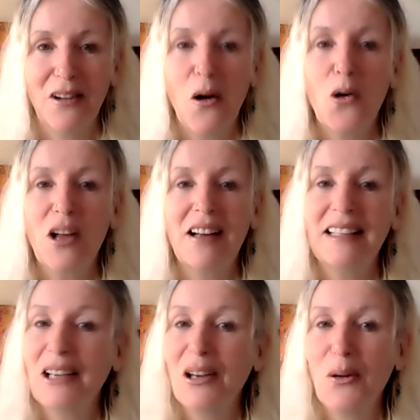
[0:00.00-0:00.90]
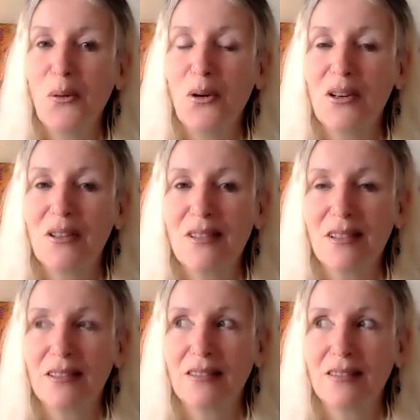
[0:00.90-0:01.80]
All I knew was
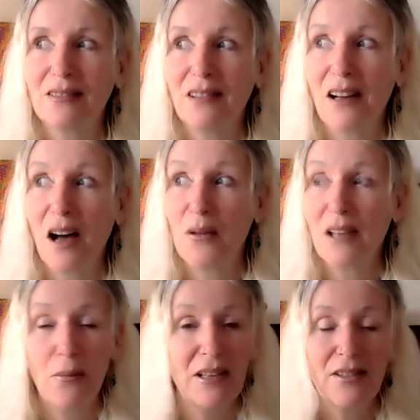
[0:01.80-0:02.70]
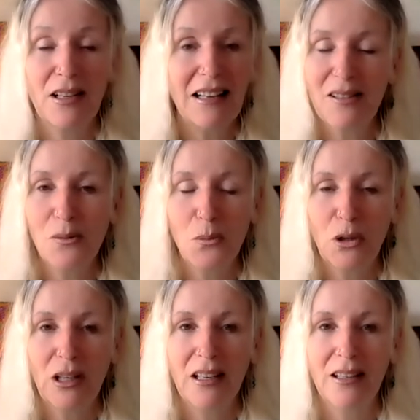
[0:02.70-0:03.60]
I was coming to
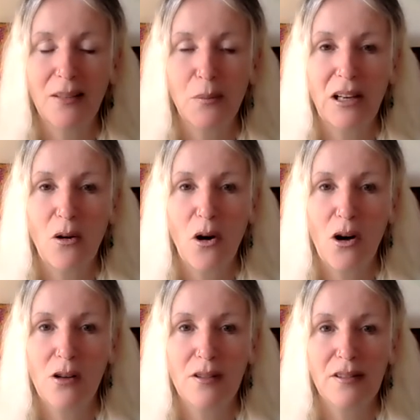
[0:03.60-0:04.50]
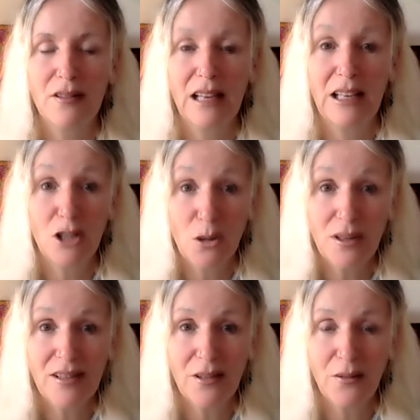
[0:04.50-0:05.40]
Glastonbury, because
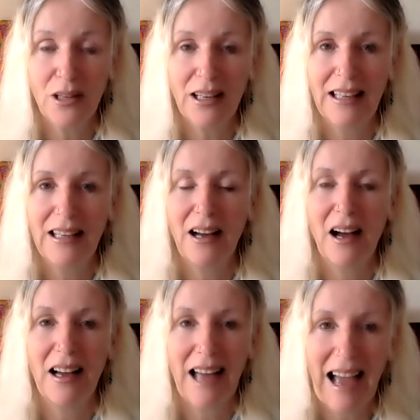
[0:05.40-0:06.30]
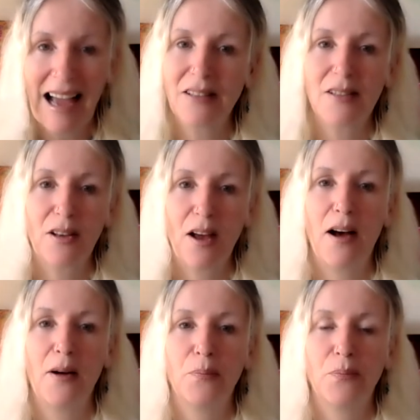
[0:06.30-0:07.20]
intuitively I had to
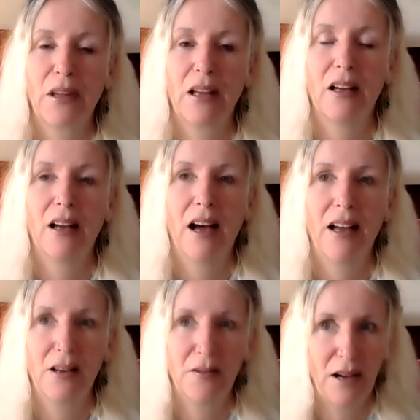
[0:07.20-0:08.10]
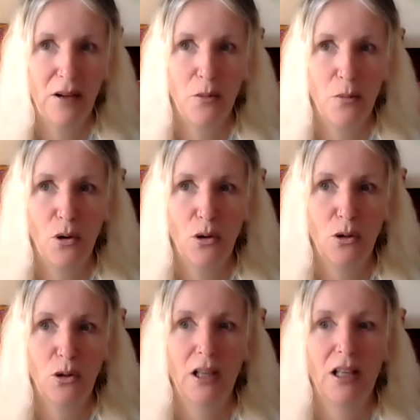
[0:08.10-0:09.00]
come and I felt the
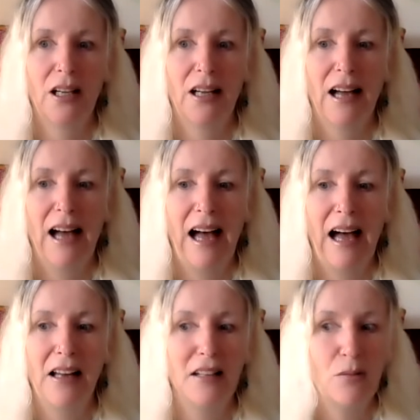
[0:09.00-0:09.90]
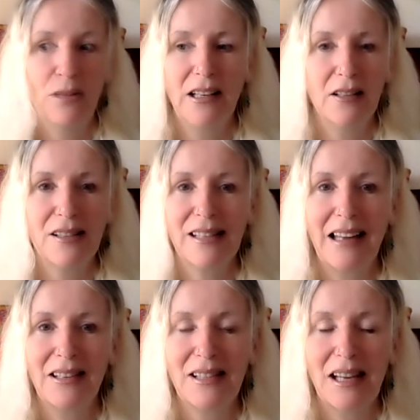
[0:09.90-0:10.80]
pull and I didn't really
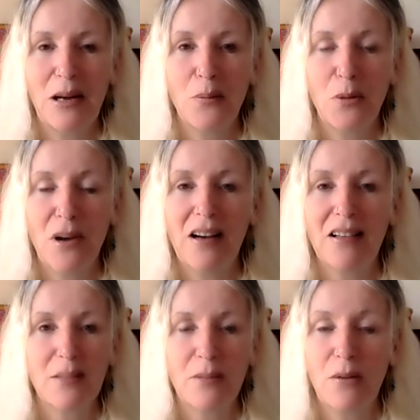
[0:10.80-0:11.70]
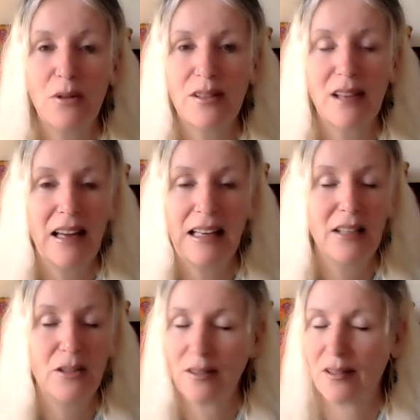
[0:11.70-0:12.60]
understand it, but part of me was
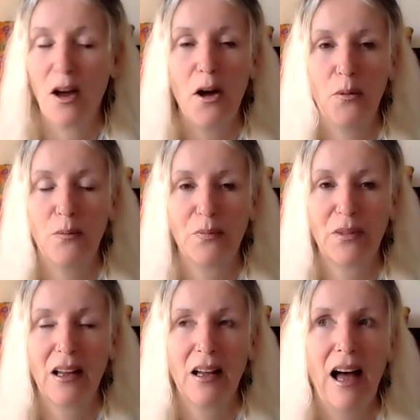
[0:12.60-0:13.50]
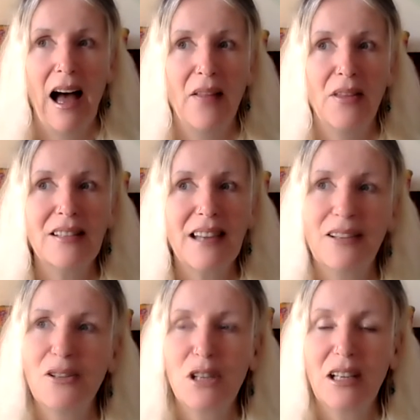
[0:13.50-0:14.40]
saying just go. And this
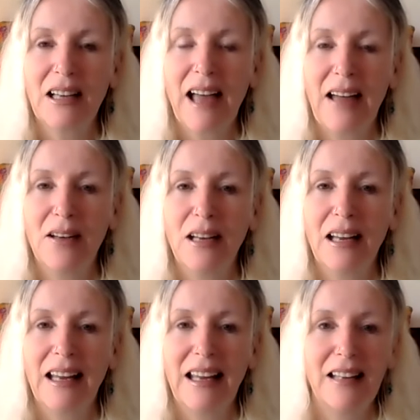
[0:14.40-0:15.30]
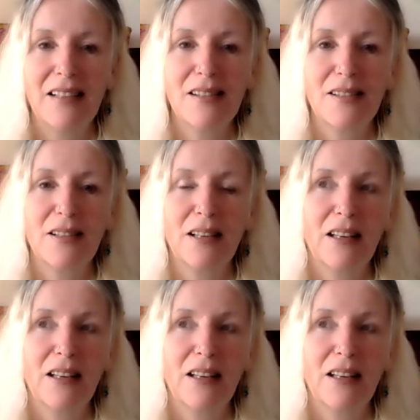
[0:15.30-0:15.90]
energy again is